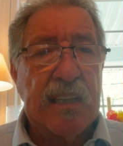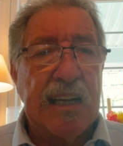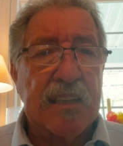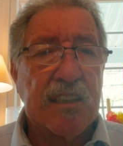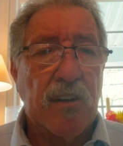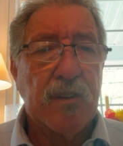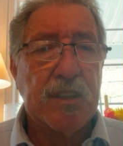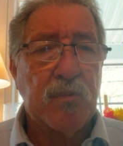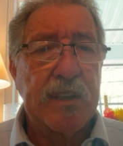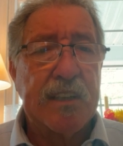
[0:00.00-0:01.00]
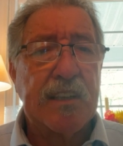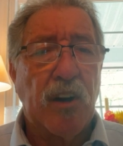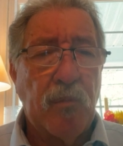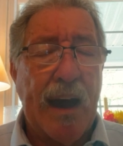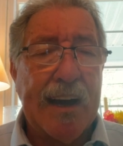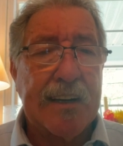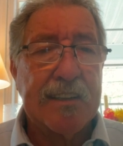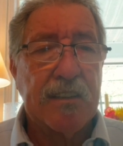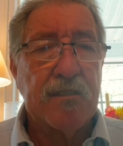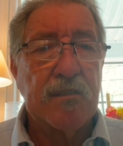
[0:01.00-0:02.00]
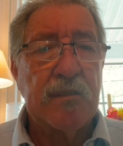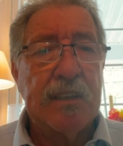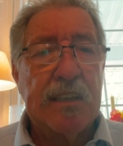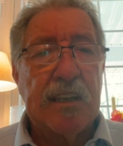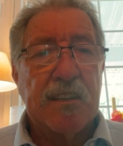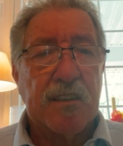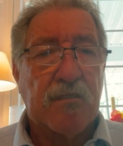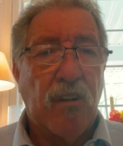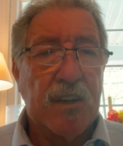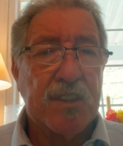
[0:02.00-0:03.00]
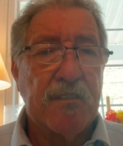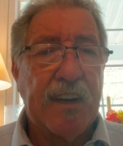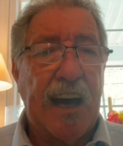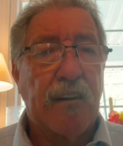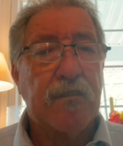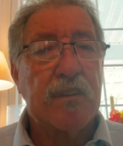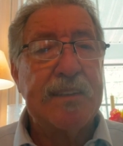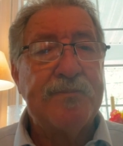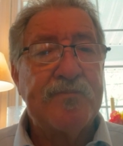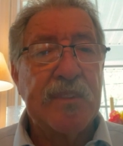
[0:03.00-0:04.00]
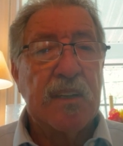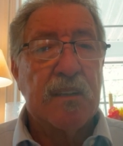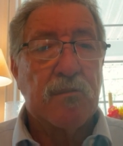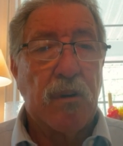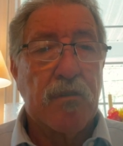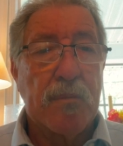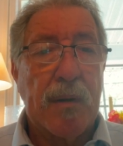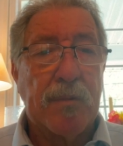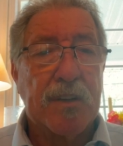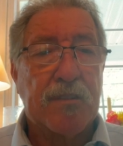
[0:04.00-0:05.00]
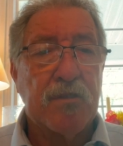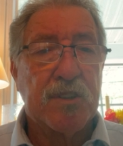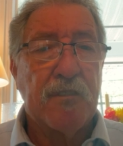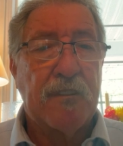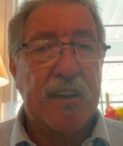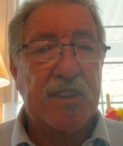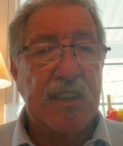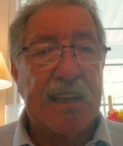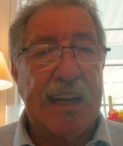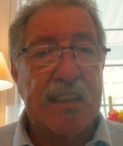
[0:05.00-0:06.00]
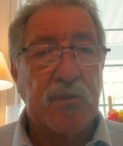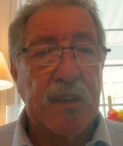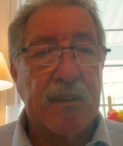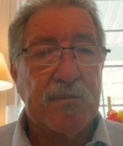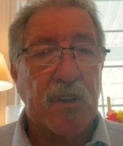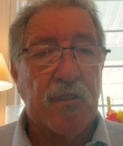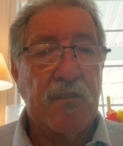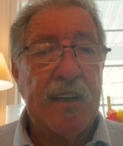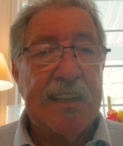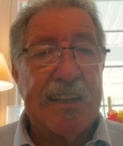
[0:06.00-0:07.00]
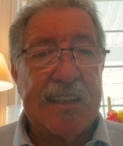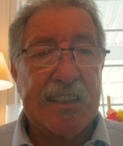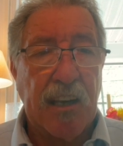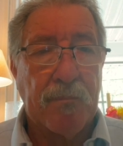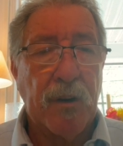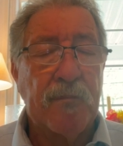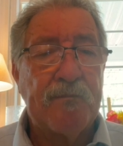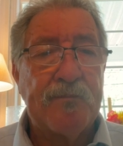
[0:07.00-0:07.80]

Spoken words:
And so as we go back to the cross of Calvary, we remember the crucifixion as we observe his supper.